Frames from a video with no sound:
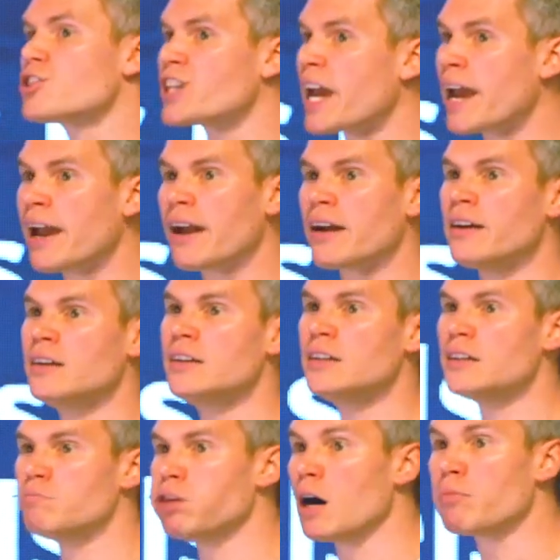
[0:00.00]
Jack.
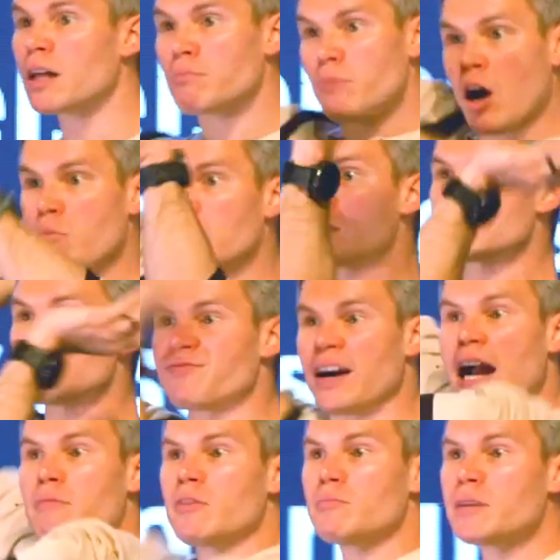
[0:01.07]
Public moments are
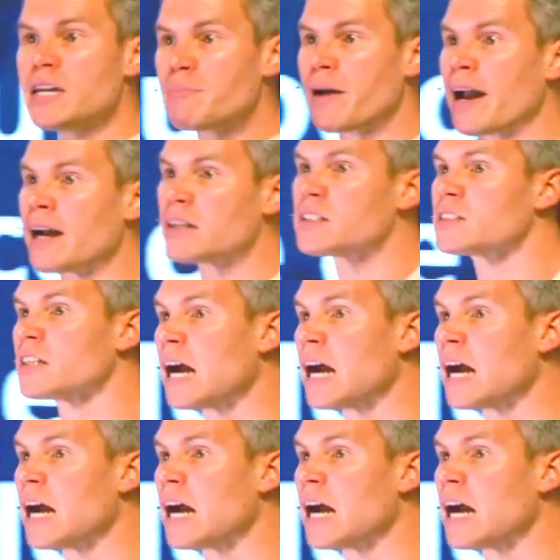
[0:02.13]
fine with me, Pastor.